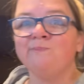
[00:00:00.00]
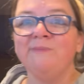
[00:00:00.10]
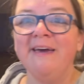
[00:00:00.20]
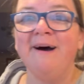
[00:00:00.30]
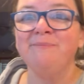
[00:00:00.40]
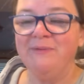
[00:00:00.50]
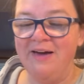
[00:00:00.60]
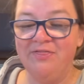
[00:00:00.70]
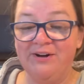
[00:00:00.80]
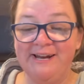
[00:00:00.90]
Yeah, I
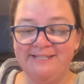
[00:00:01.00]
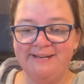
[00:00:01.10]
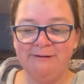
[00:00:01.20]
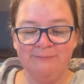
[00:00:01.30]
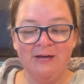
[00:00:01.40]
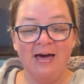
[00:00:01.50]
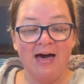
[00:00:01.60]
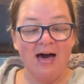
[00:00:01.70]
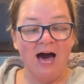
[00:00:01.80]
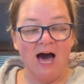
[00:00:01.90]
thought I did.
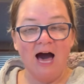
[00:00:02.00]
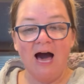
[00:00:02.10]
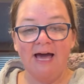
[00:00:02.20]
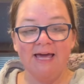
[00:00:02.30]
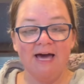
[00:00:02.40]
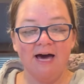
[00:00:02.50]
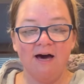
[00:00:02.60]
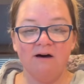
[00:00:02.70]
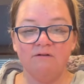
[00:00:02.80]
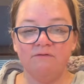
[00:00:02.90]
I
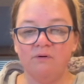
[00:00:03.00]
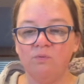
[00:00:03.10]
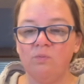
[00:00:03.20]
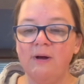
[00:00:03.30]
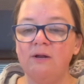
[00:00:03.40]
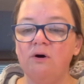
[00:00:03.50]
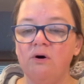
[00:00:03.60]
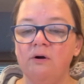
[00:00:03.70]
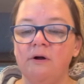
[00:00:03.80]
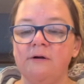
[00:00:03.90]
have a red
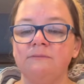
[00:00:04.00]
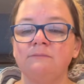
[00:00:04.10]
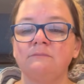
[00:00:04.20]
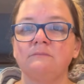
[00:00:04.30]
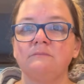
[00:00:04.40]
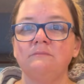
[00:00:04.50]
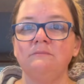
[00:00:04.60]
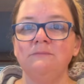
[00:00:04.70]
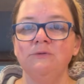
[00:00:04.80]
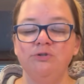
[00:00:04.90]
heart
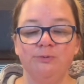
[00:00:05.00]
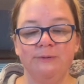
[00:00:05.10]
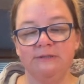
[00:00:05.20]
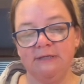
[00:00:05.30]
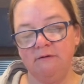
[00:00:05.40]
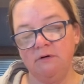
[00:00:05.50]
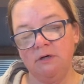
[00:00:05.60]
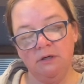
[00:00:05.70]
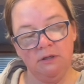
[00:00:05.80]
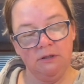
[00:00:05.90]
super
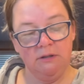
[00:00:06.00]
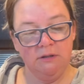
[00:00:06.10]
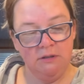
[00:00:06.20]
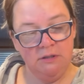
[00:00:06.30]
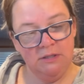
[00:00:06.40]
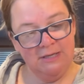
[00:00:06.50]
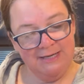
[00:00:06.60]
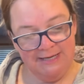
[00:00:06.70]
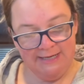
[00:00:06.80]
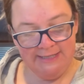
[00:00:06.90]
saver
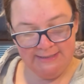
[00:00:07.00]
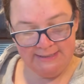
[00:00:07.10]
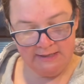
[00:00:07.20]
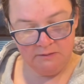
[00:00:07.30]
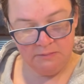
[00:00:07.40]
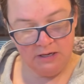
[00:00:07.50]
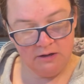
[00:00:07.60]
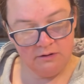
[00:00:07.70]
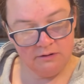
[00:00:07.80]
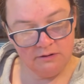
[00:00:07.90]
in a denim
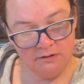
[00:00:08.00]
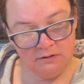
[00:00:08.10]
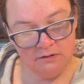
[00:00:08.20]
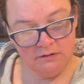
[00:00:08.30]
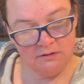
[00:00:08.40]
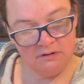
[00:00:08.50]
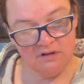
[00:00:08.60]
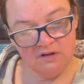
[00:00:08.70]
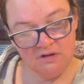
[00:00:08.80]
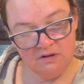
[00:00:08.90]
color.
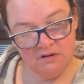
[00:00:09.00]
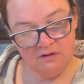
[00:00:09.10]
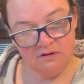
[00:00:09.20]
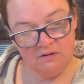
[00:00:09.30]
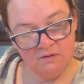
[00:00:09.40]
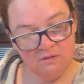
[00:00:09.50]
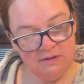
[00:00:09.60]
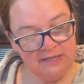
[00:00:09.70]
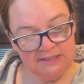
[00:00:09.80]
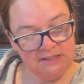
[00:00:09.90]
Oh, it's